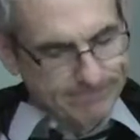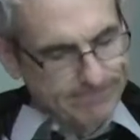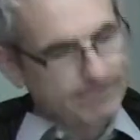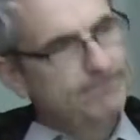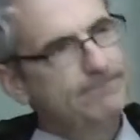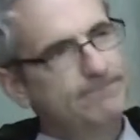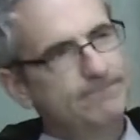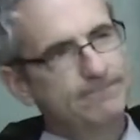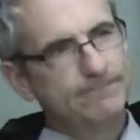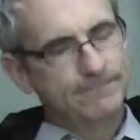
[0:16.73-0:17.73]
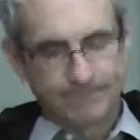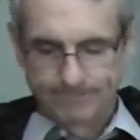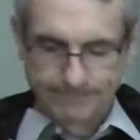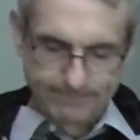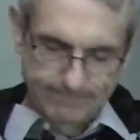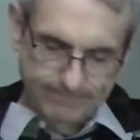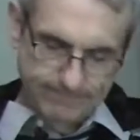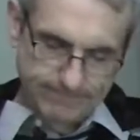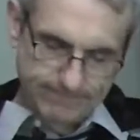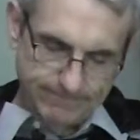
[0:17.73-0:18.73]
We use function
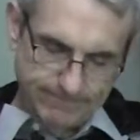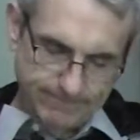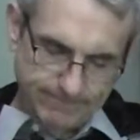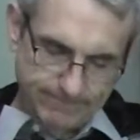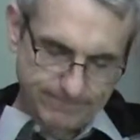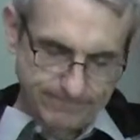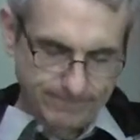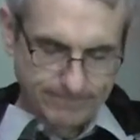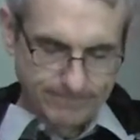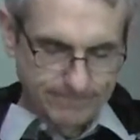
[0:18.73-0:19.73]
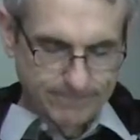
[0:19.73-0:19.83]
points for sizing the project,